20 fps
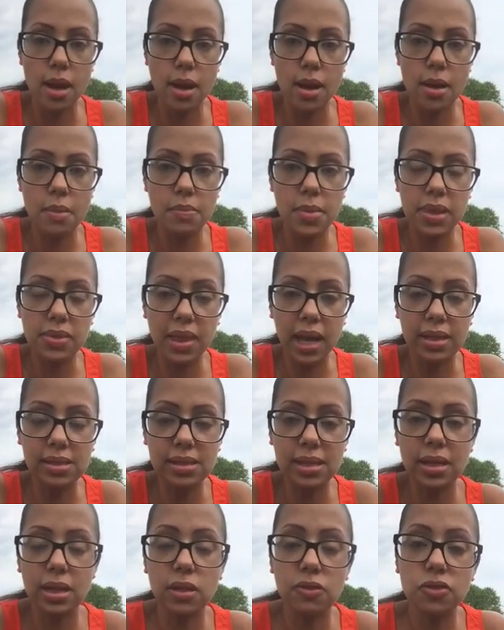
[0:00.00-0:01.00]
Um, and
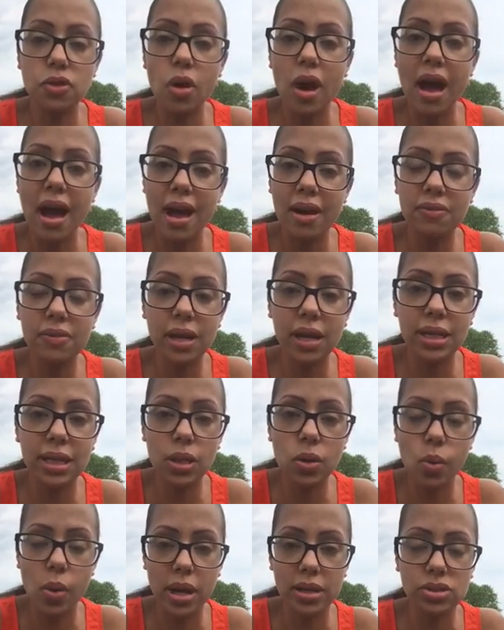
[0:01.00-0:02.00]
that's it. And if you have
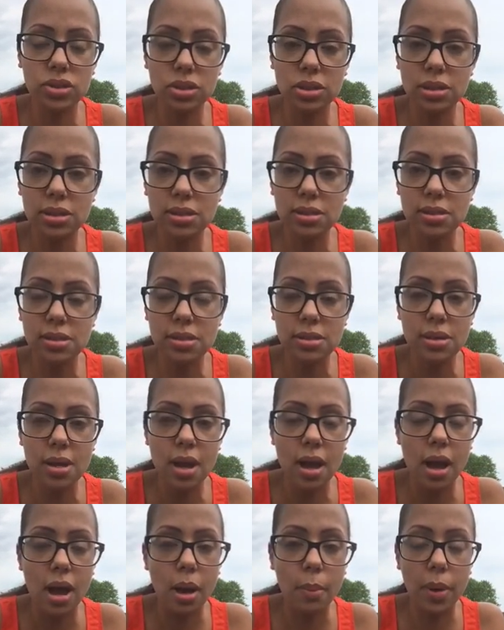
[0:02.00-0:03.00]
any questions
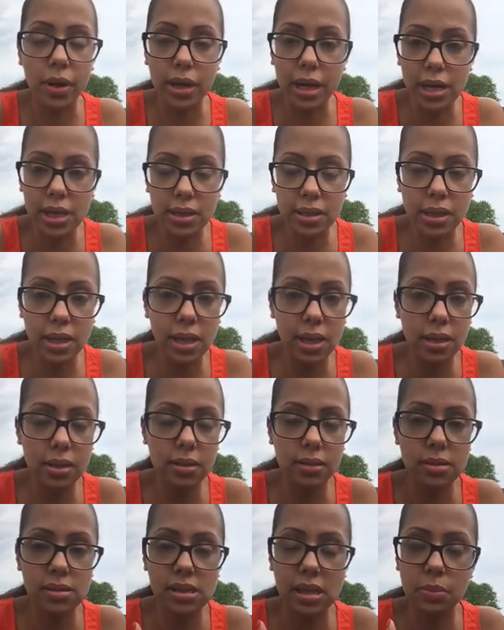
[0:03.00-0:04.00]
about
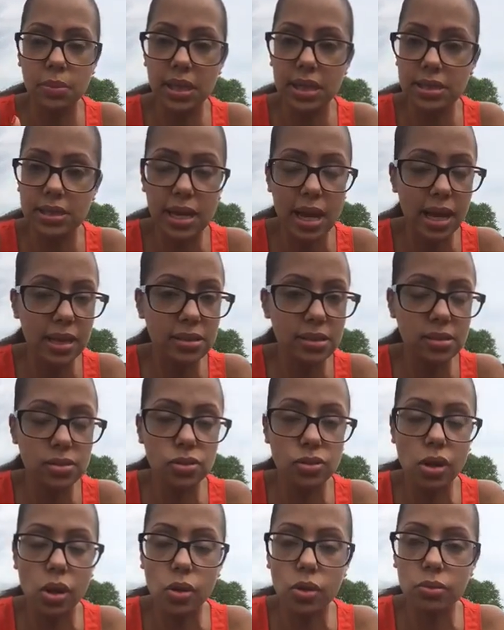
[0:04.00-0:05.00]
anything, send me a text.
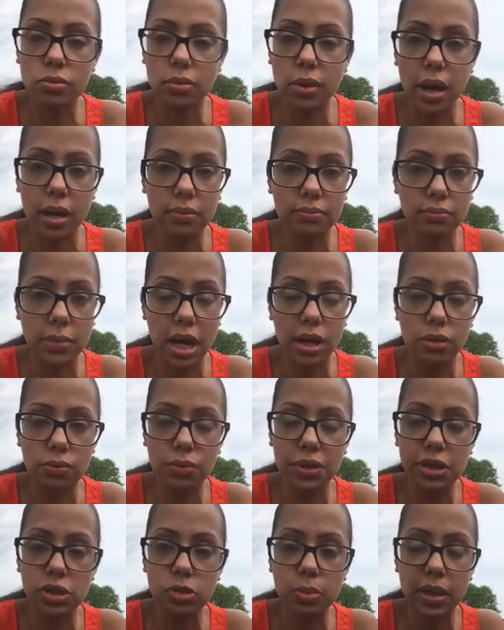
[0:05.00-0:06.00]
You know how to
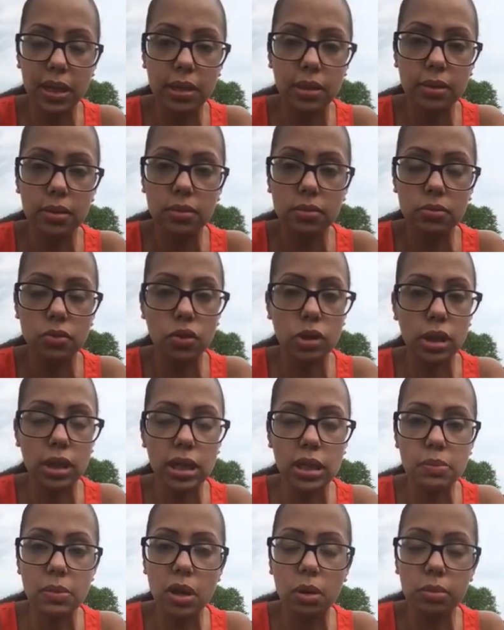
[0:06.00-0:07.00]
reach me. You can
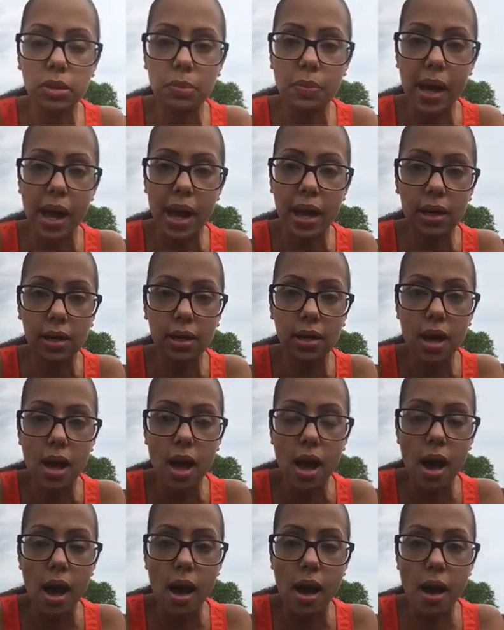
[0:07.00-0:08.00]
email me back.
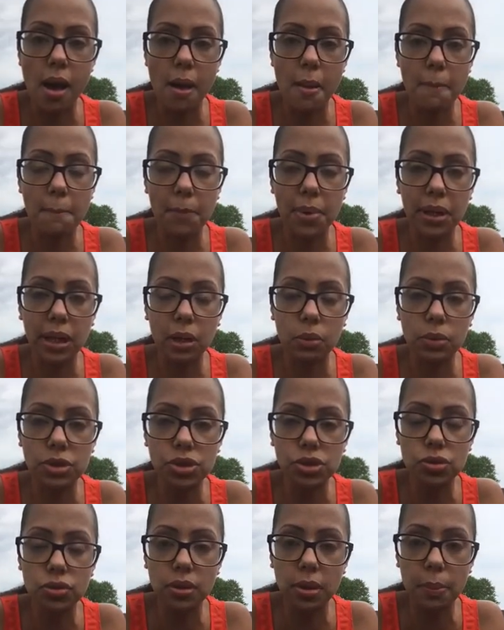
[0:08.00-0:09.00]
Um, but I
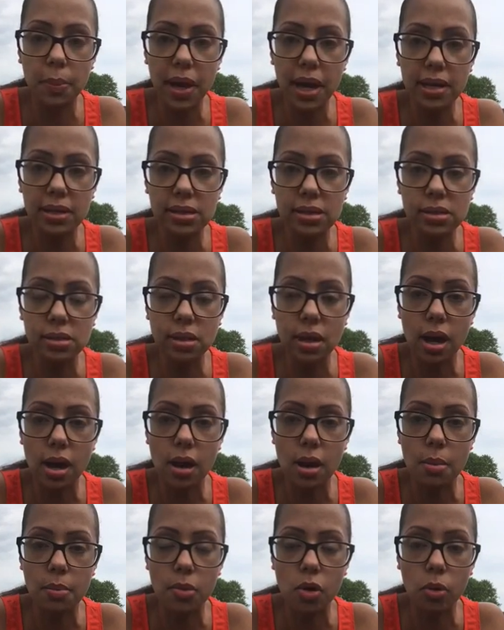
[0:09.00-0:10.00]
wish you the best.
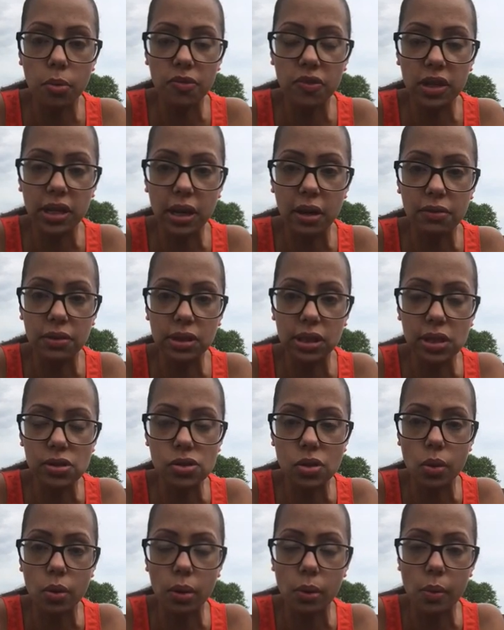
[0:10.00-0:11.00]
Um, hopefully
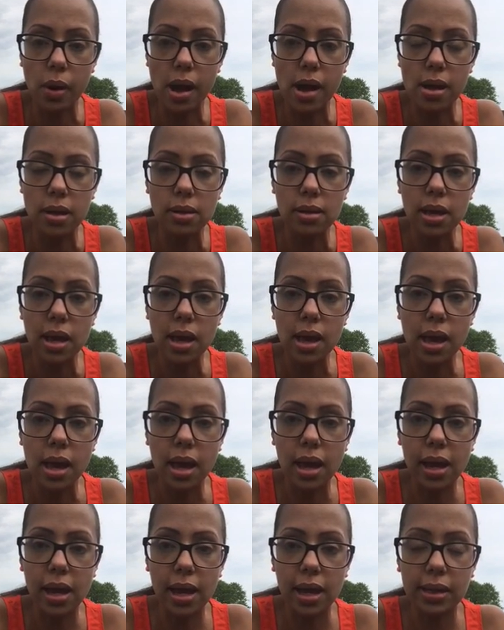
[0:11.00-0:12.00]
everything's going well.
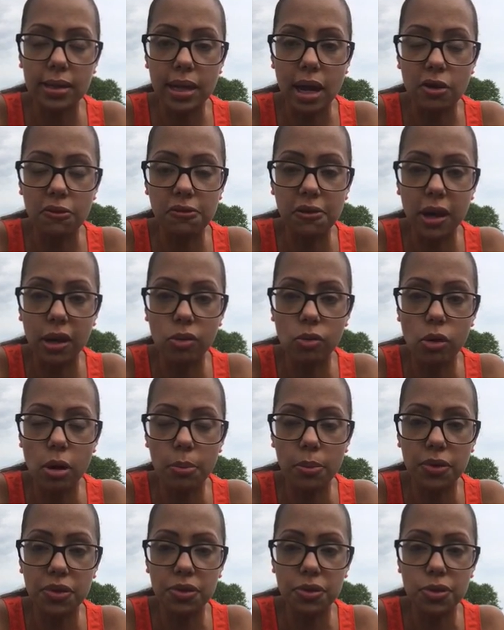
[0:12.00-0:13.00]
And I'll follow
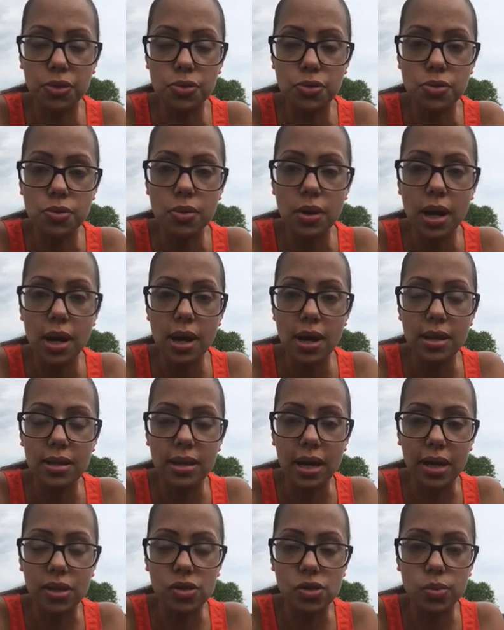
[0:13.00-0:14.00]
up with you
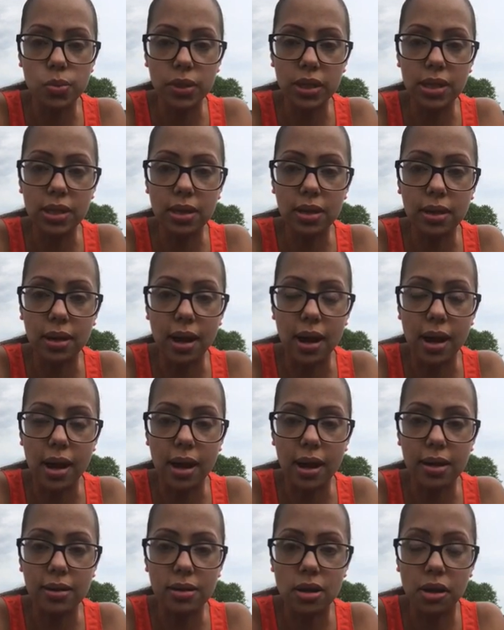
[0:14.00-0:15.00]
next week
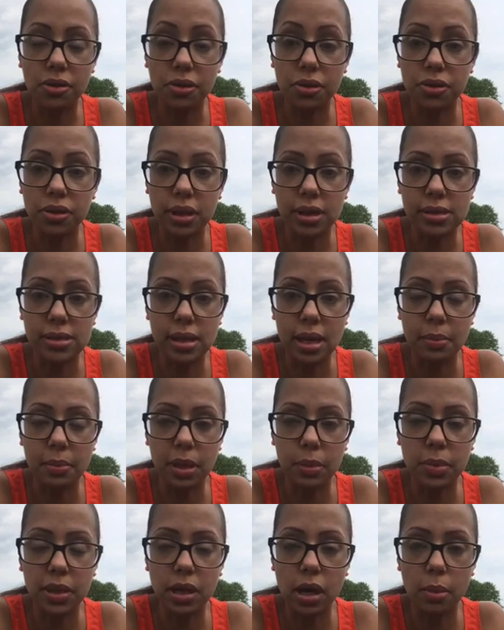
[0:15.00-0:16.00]
on other things that
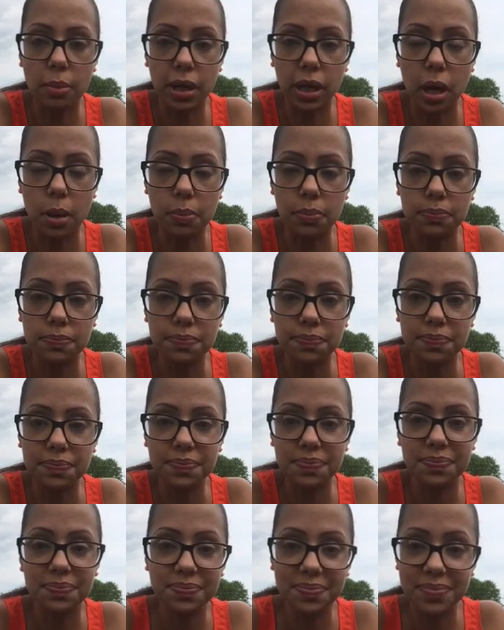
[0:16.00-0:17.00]
may be coming up.
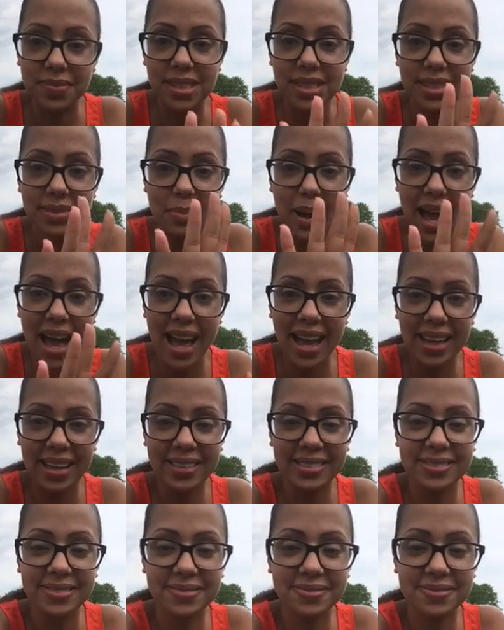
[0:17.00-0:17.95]
Bye.